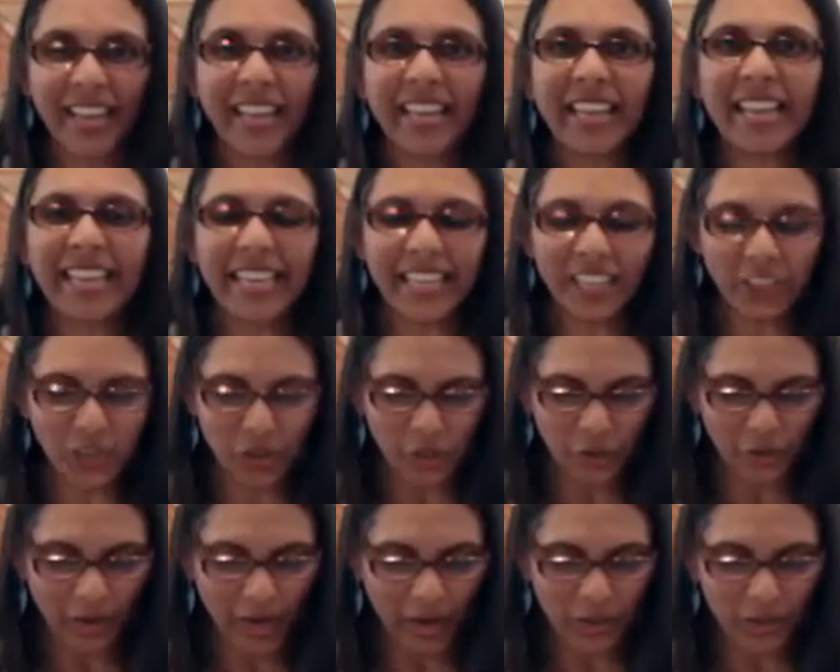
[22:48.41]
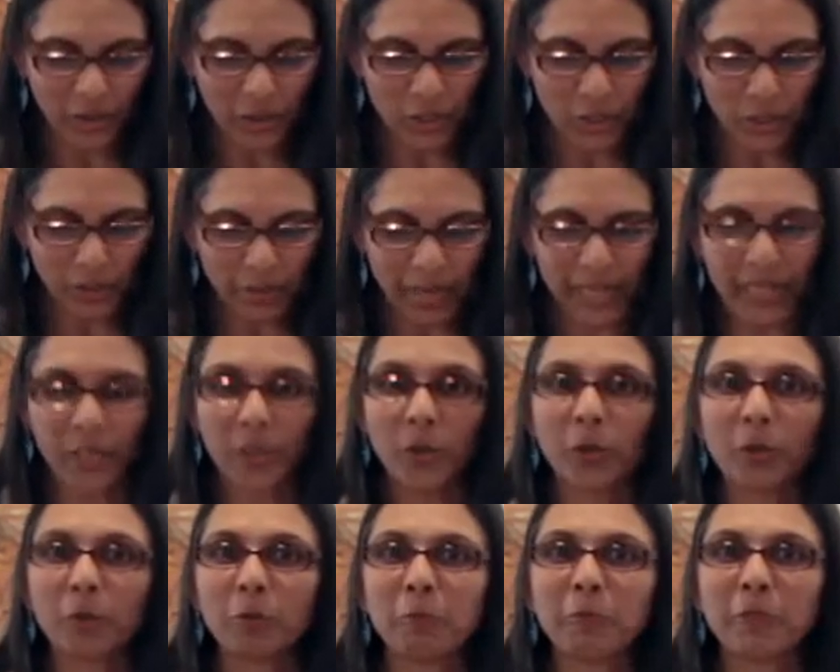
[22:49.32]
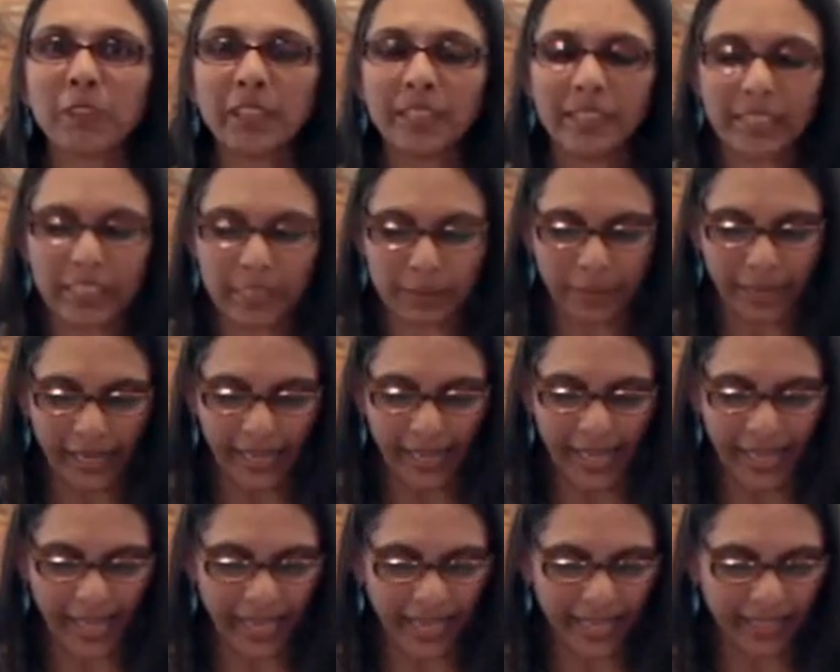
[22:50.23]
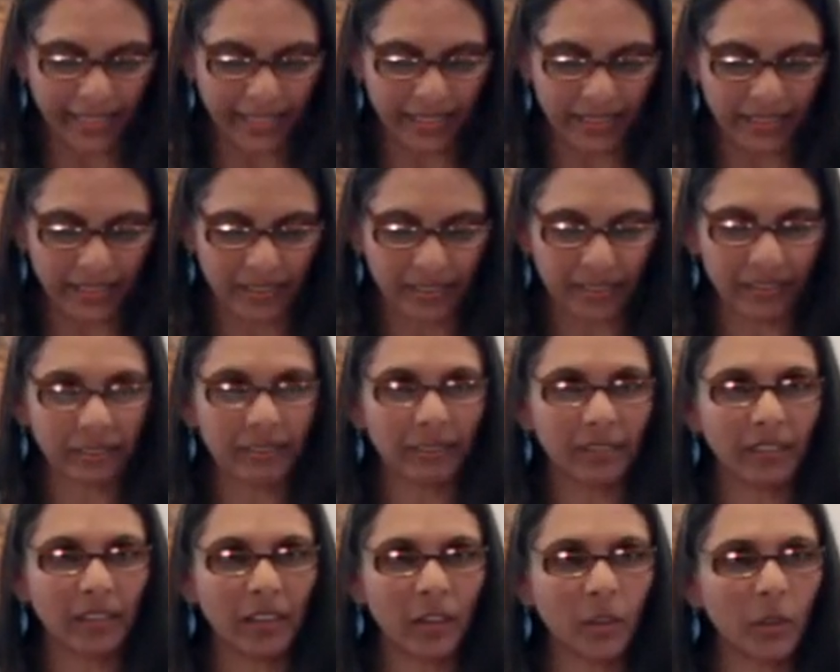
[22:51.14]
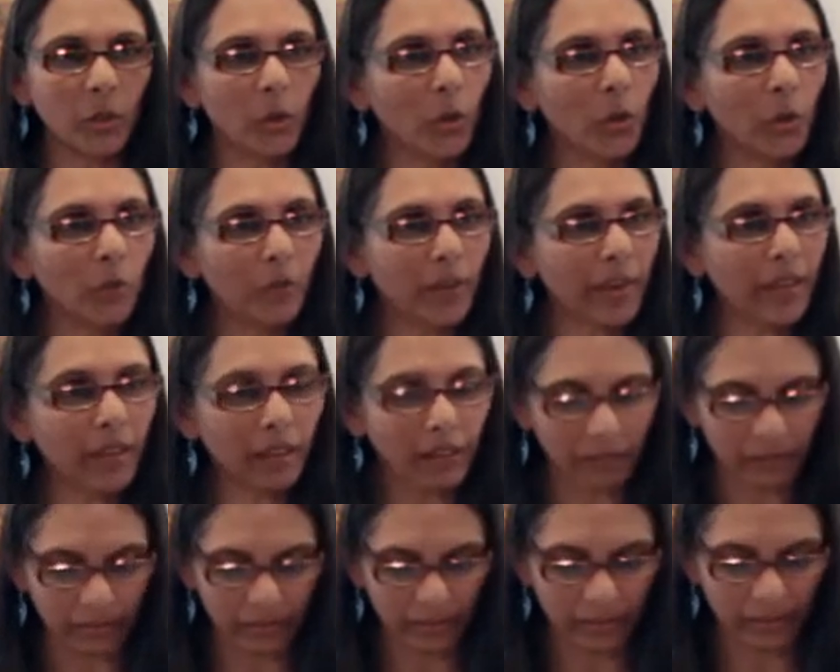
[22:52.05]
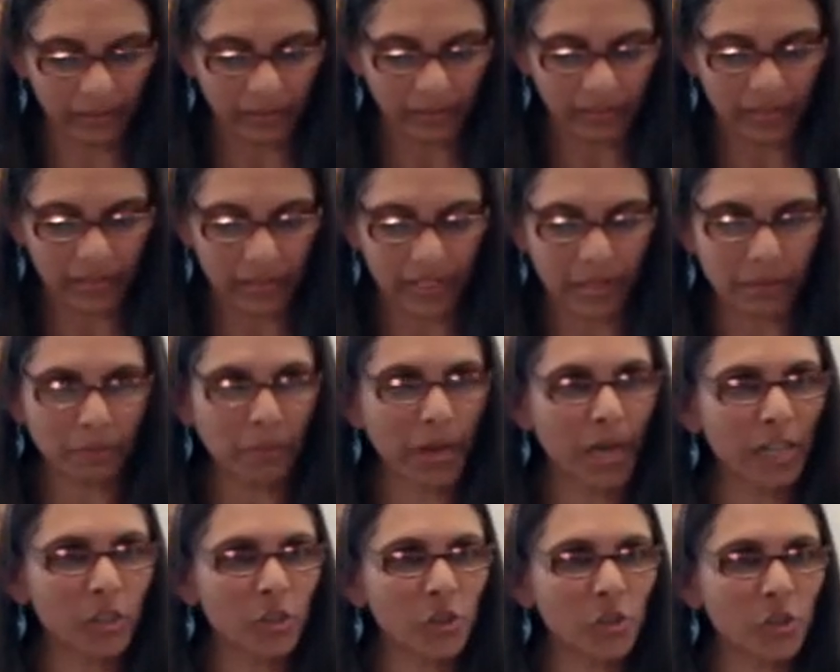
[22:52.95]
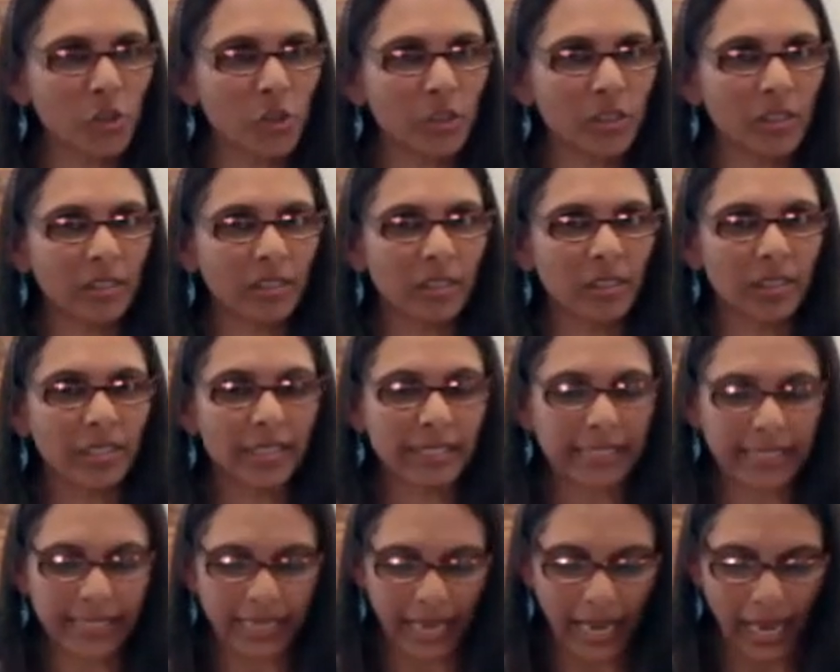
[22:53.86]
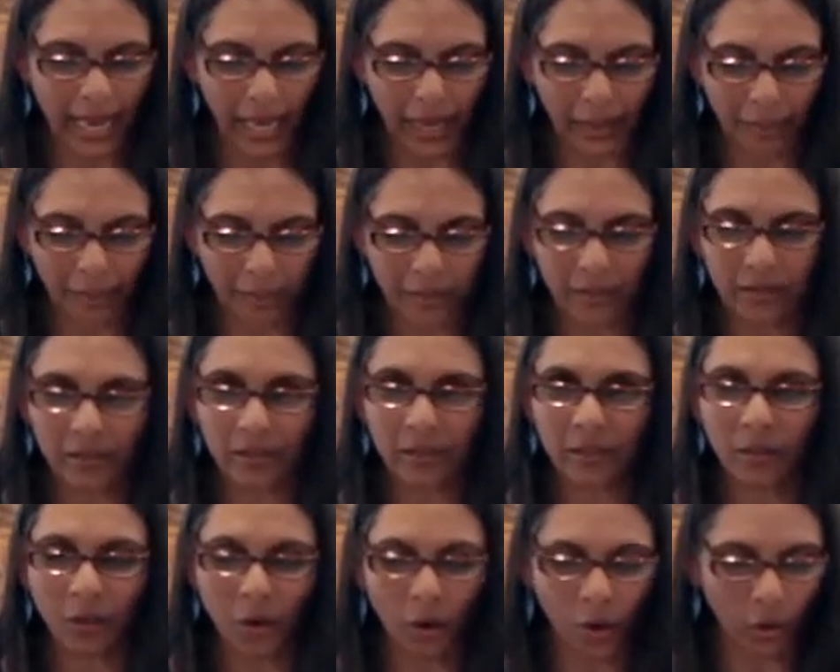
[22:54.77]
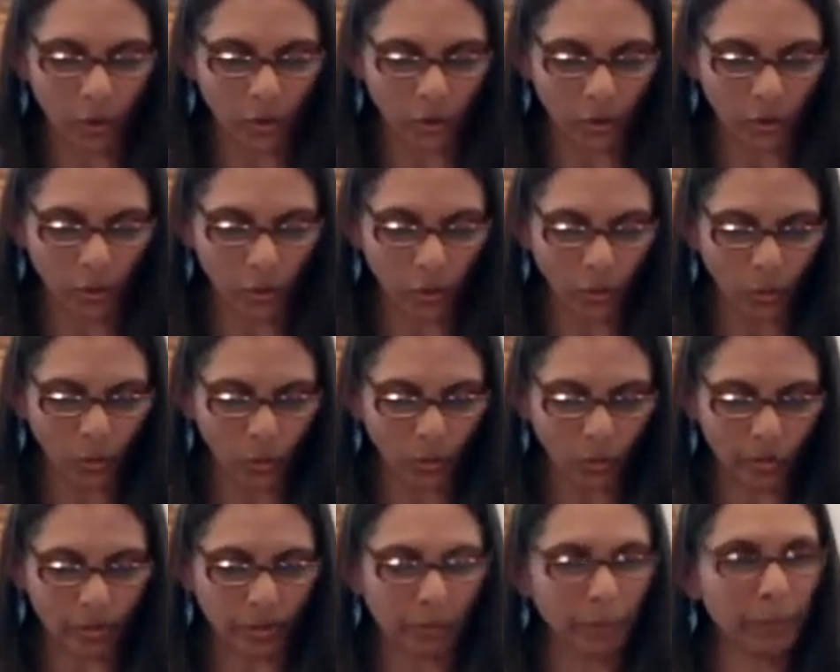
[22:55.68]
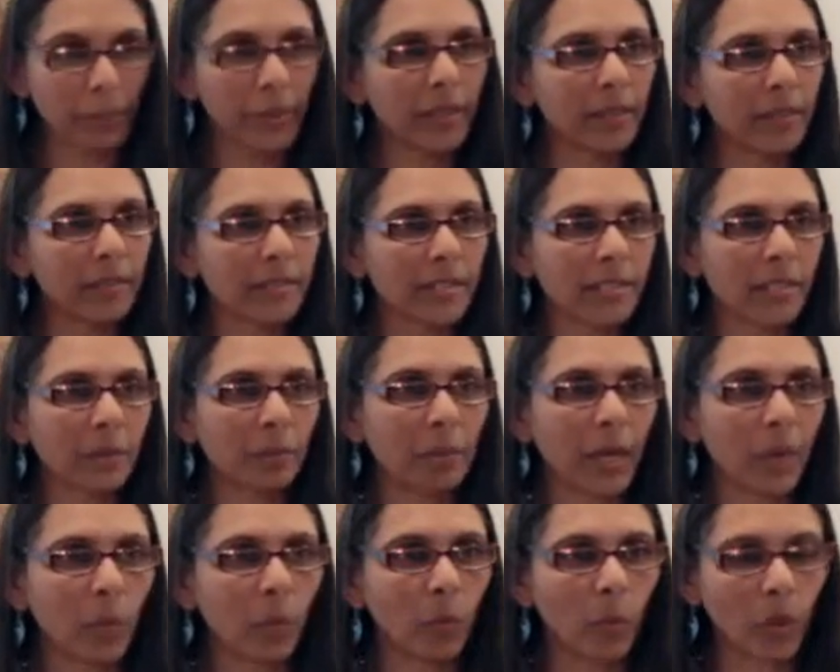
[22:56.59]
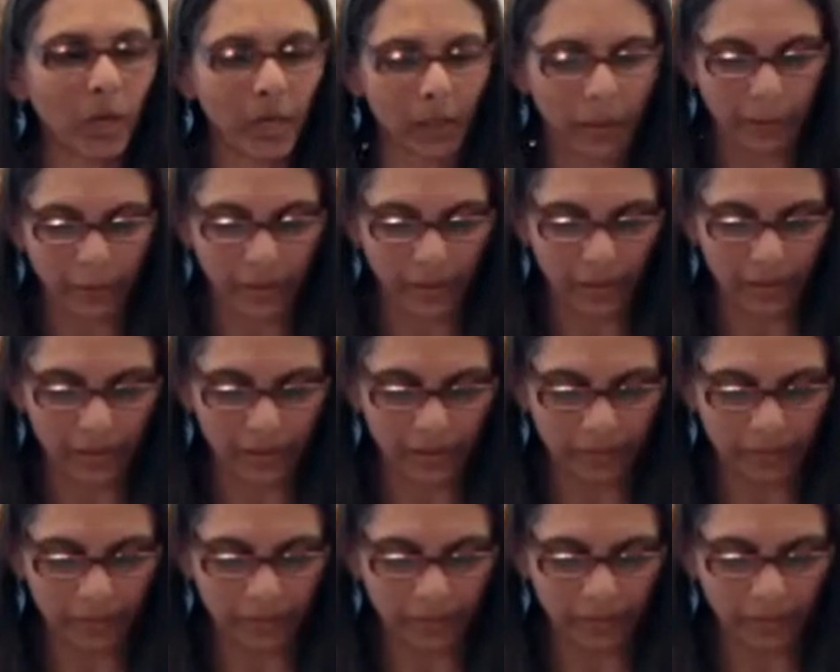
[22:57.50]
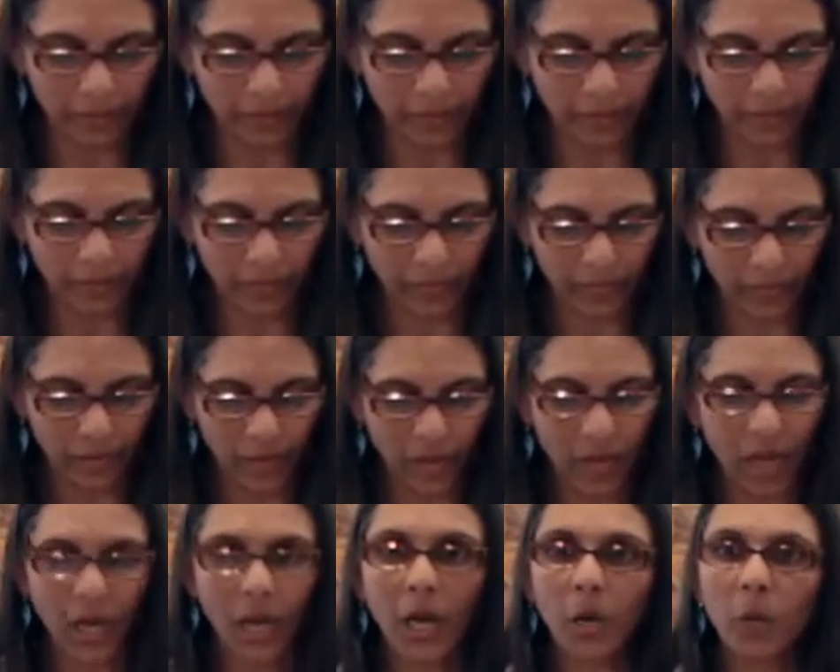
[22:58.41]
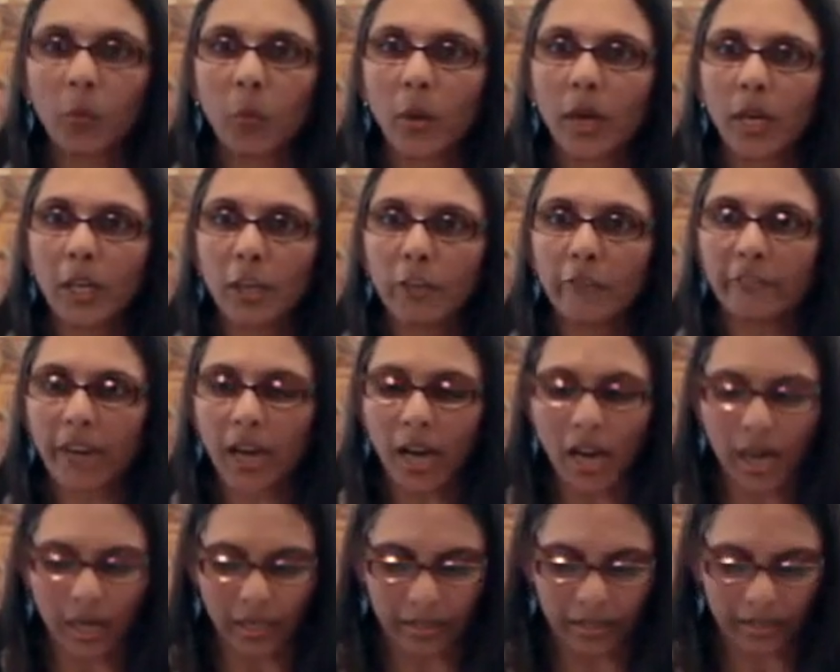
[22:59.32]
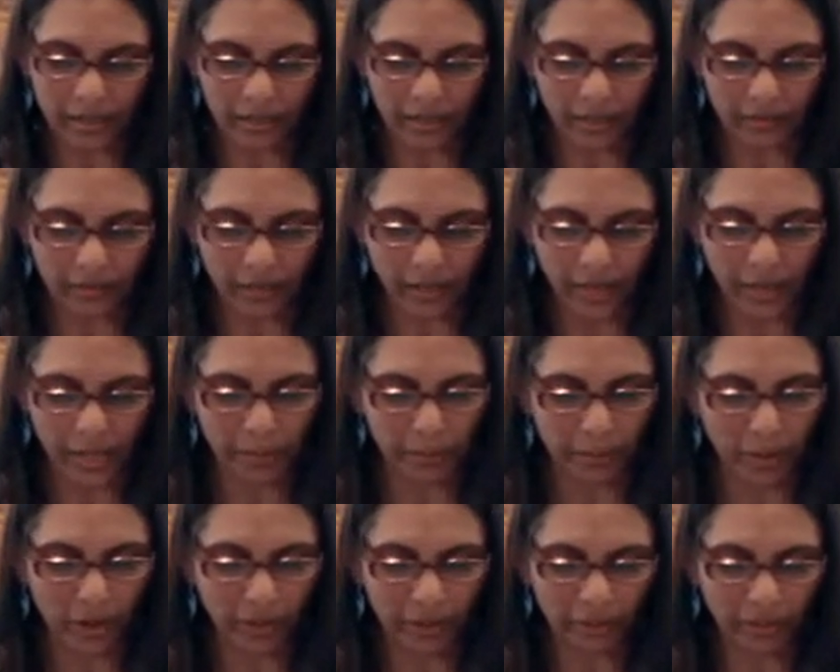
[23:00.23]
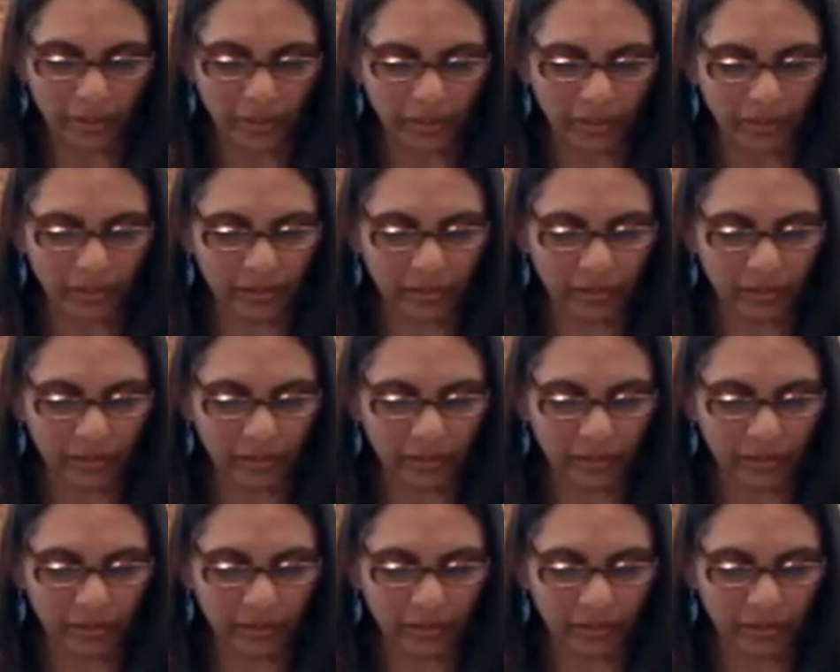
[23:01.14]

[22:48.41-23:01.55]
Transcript: Each round tomato fills my hand. No wrinkle, smudge, scab, or hole pierced by worm. A work of art, I marvel.